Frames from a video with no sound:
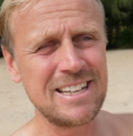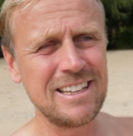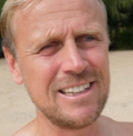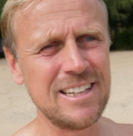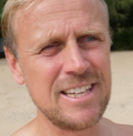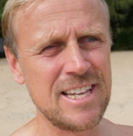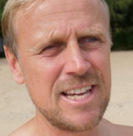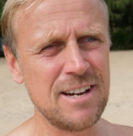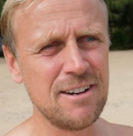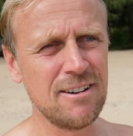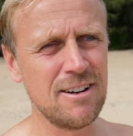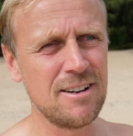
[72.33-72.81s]

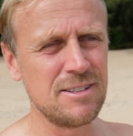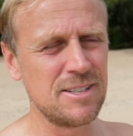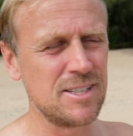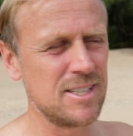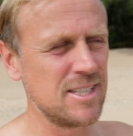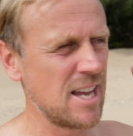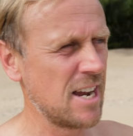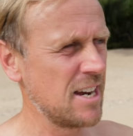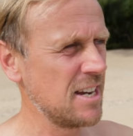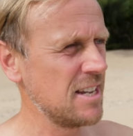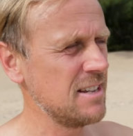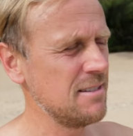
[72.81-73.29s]
clear and
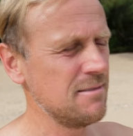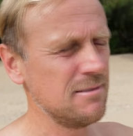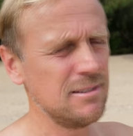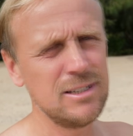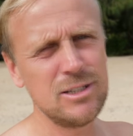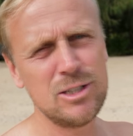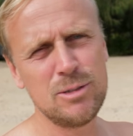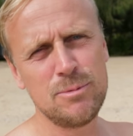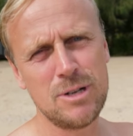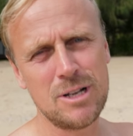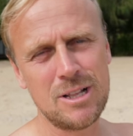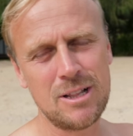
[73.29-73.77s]
sunny, a
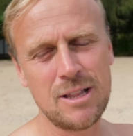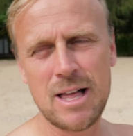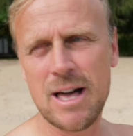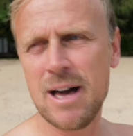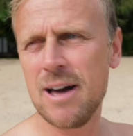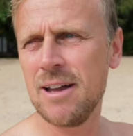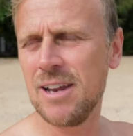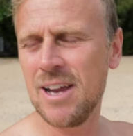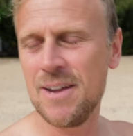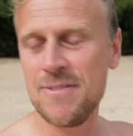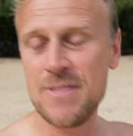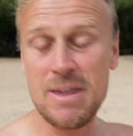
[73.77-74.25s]
little bit of
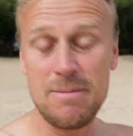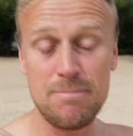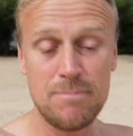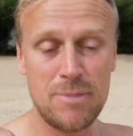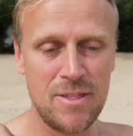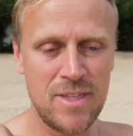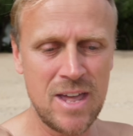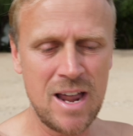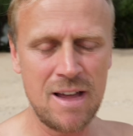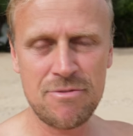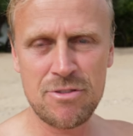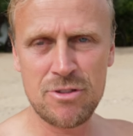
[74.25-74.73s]
cloud, and then
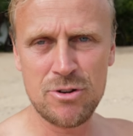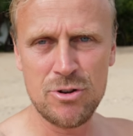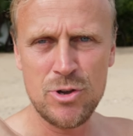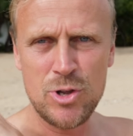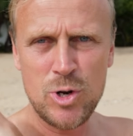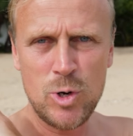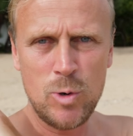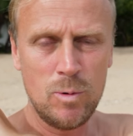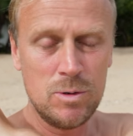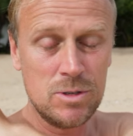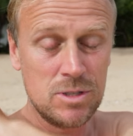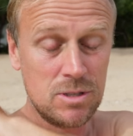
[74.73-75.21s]
by the
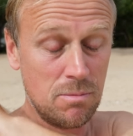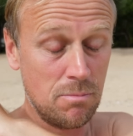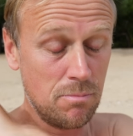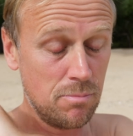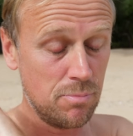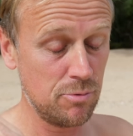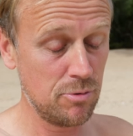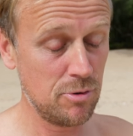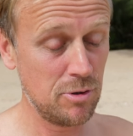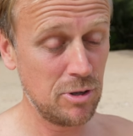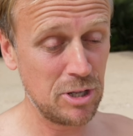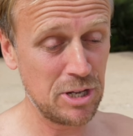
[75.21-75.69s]
afternoon it was
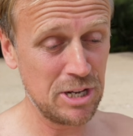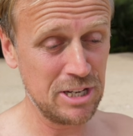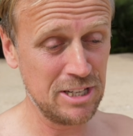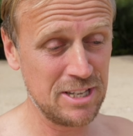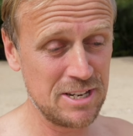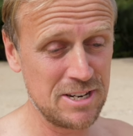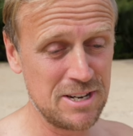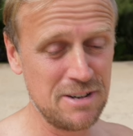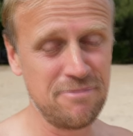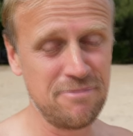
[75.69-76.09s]
completely